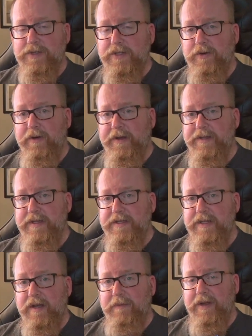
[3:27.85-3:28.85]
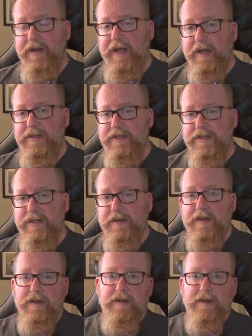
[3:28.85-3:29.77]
short distance communications,